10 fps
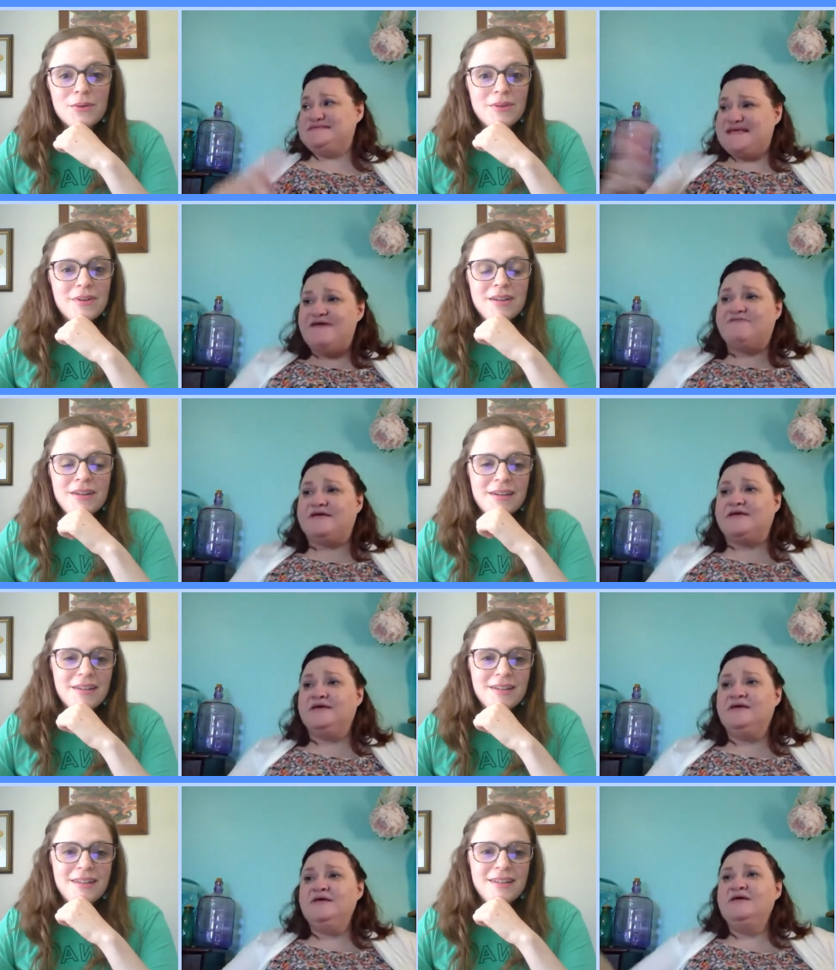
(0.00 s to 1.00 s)
Speaker 1: this heavy
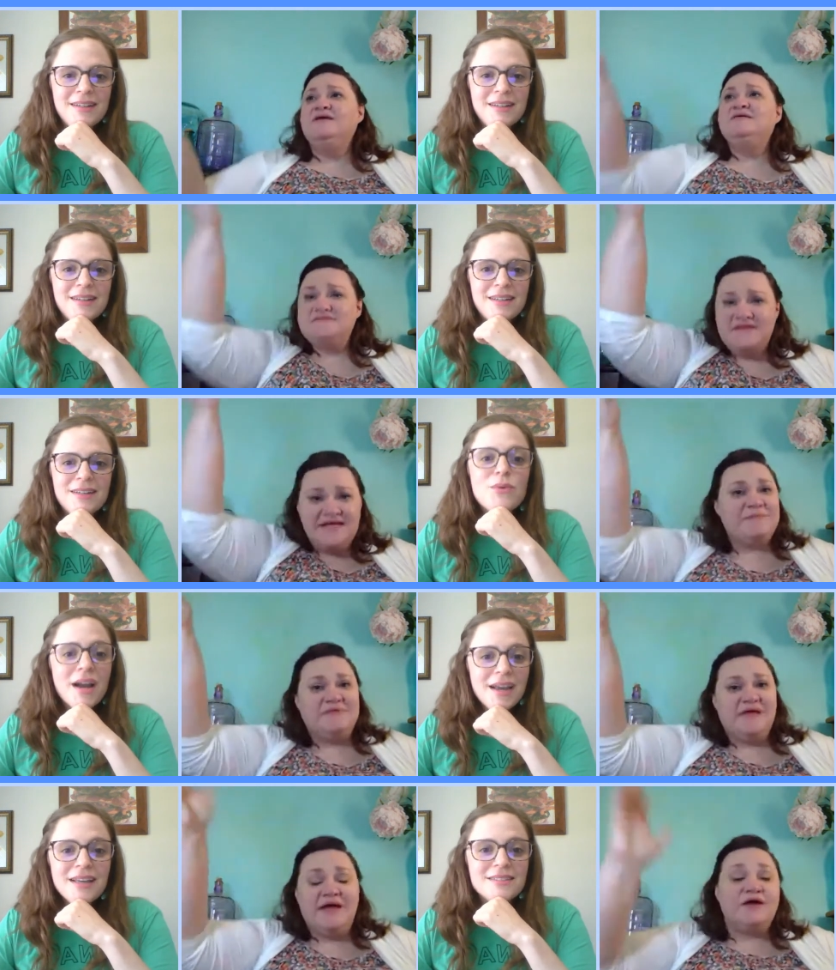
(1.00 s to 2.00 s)
stay up
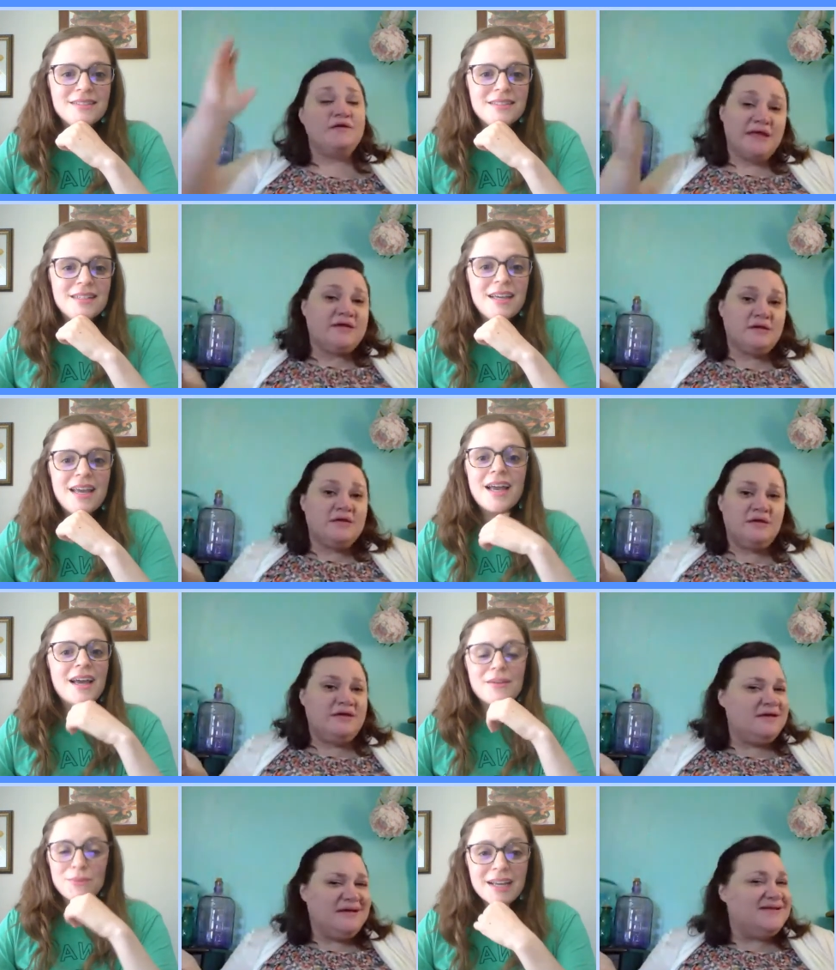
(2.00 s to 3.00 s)
right. in the air? Like,
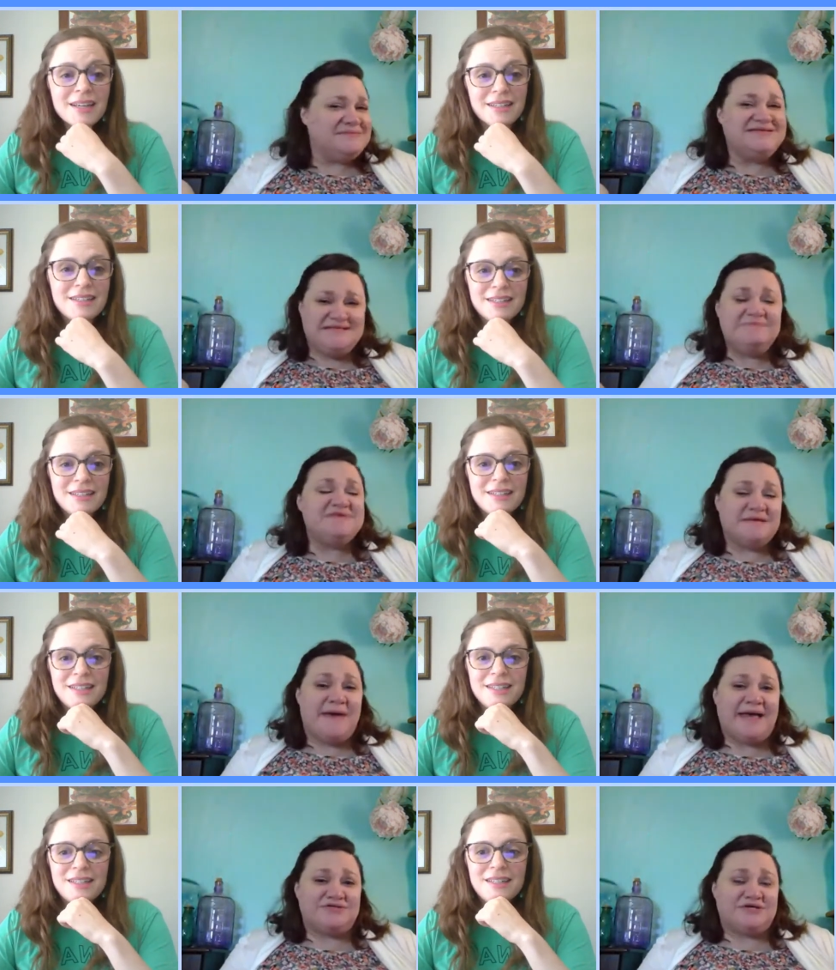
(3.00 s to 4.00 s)
right, it, it, seems like
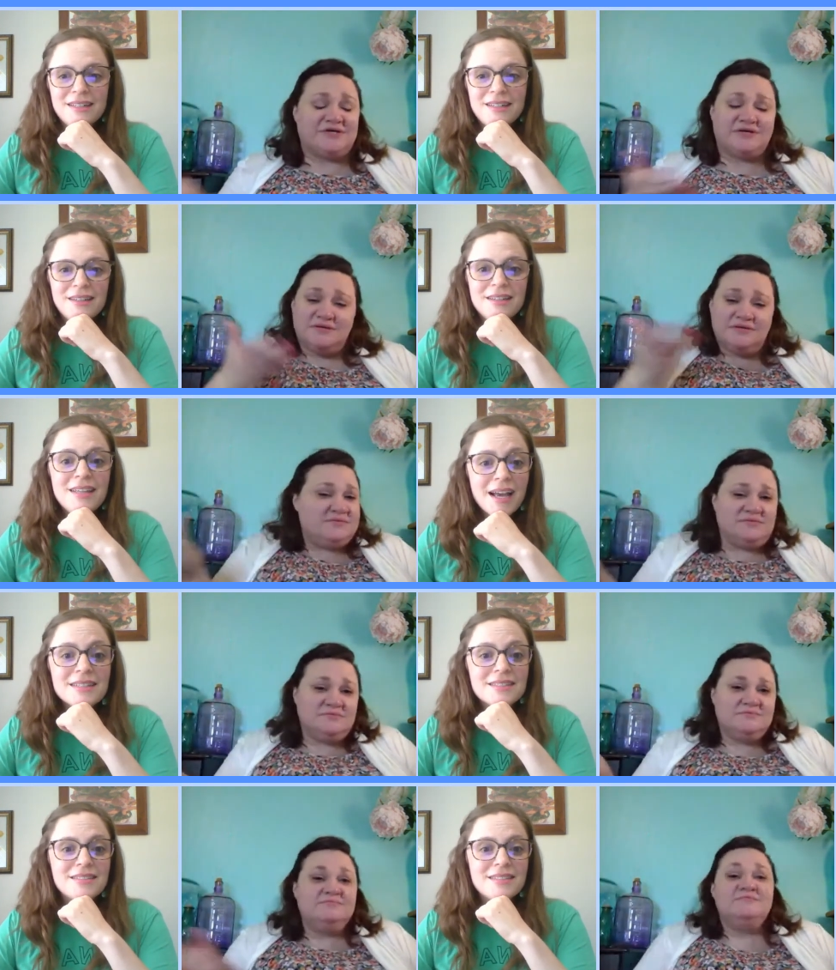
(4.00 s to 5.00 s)
magic.
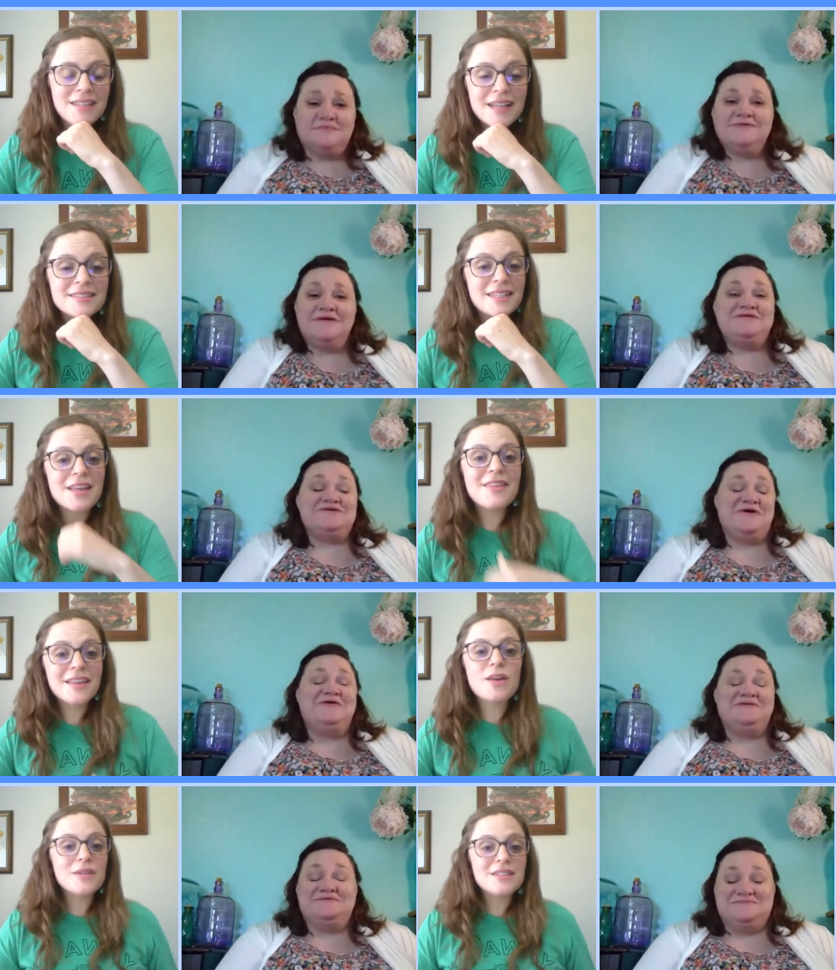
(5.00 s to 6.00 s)
Speaker 2: Yes, yes, and I
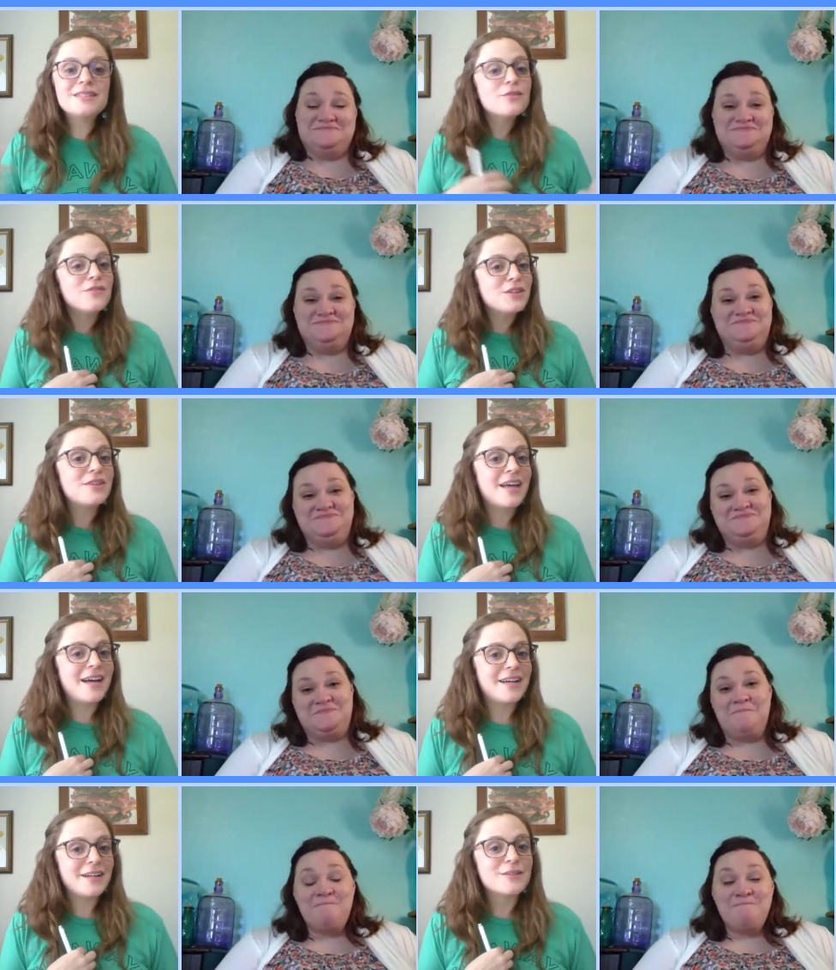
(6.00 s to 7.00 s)
think that we still feel
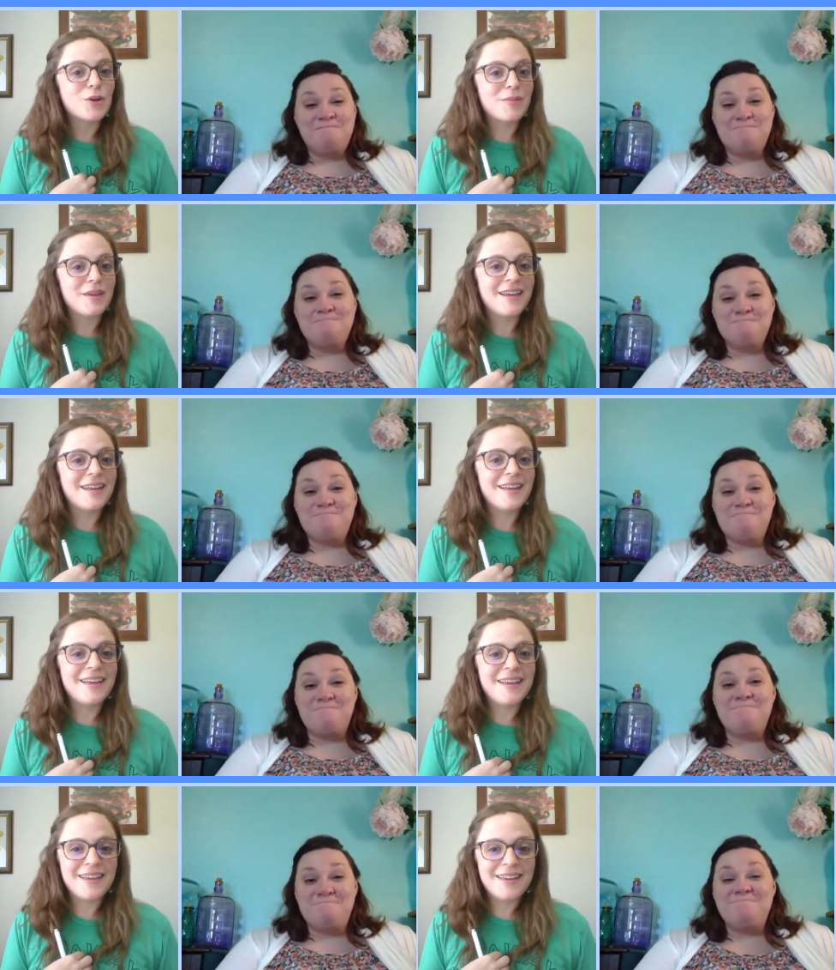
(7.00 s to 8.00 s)
that a little bit
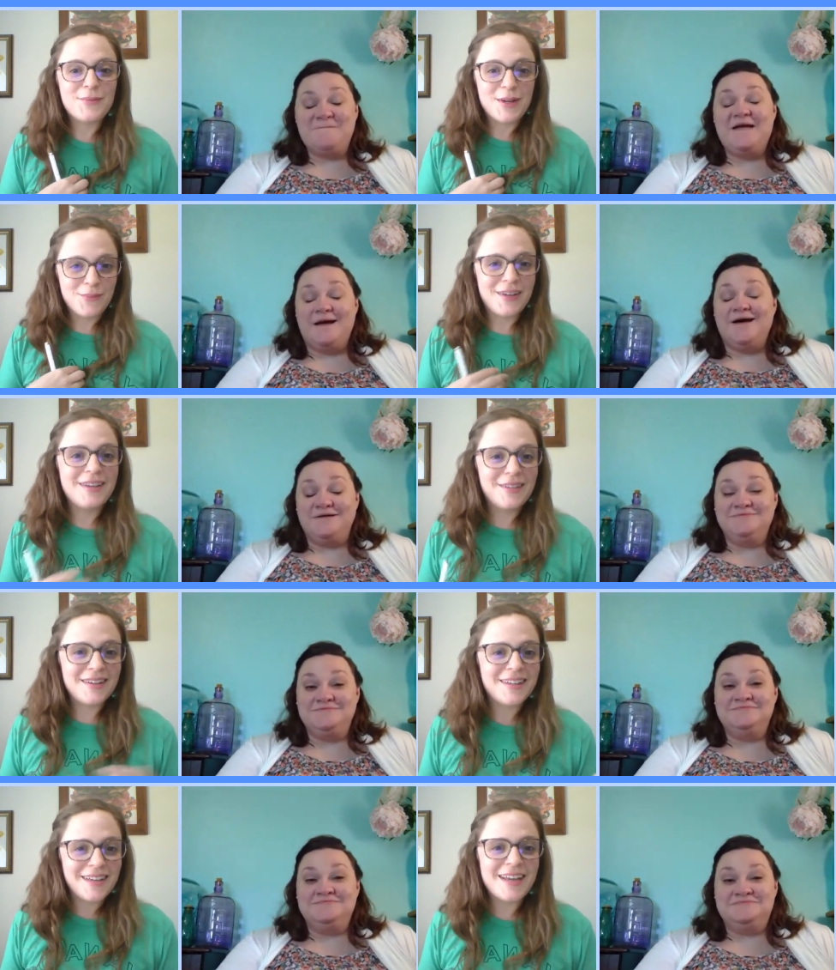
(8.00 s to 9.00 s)
mm-hmm. yeah. We,
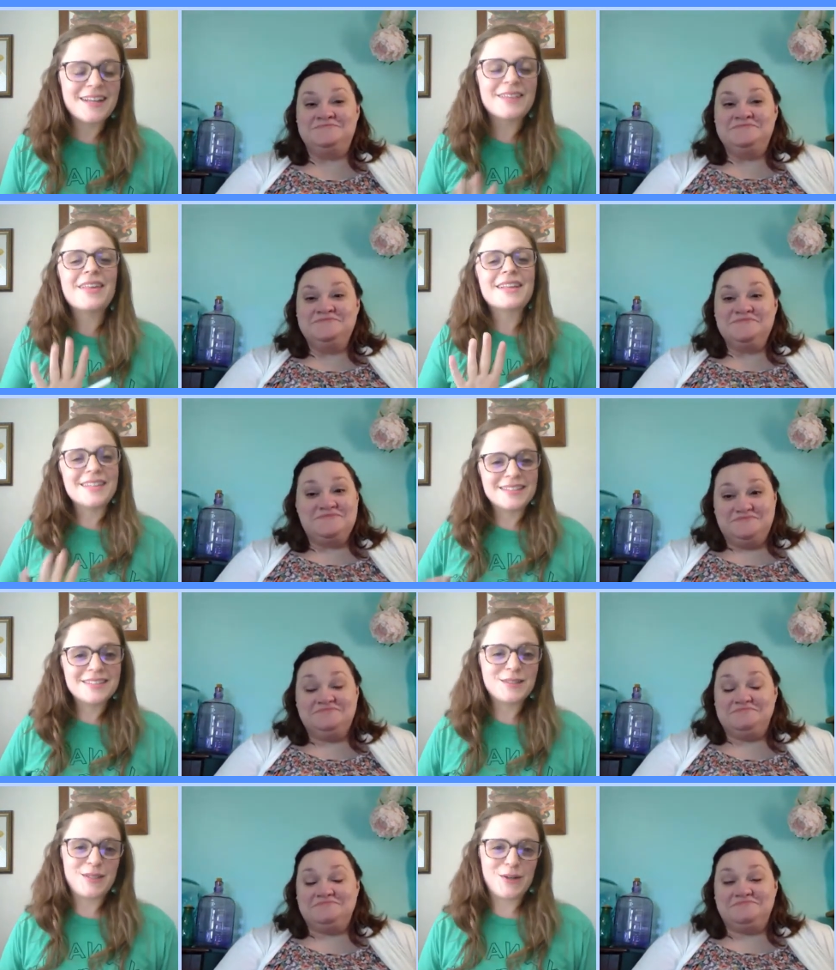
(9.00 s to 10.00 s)
and it like lends
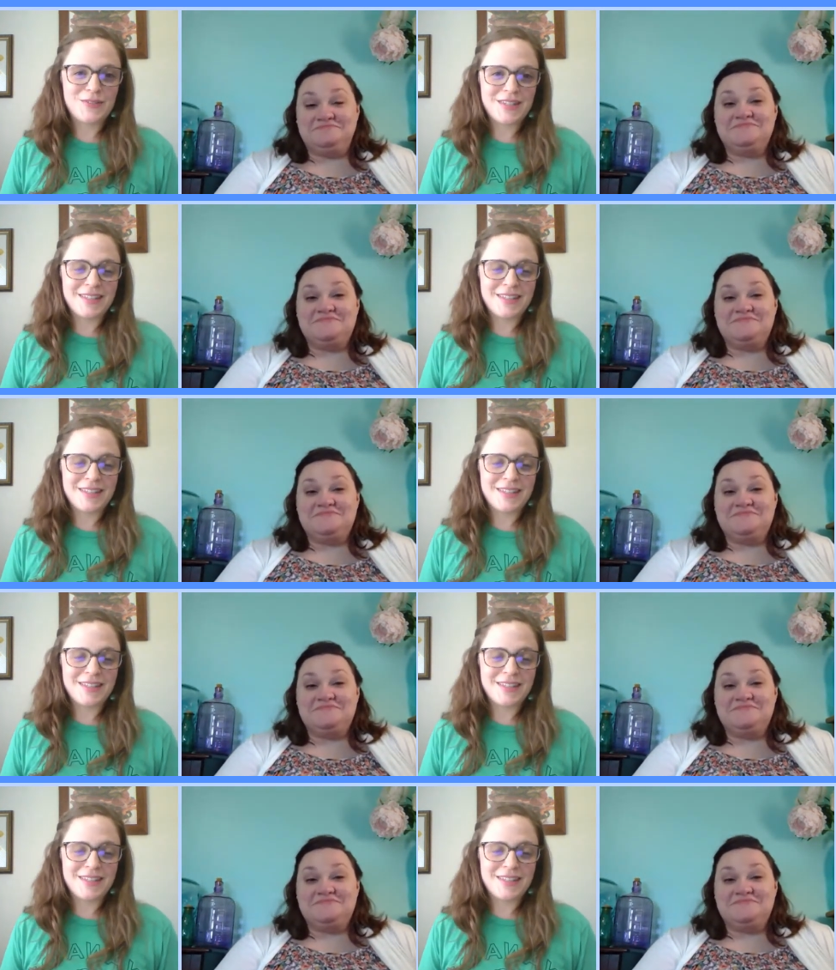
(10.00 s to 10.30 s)
itself to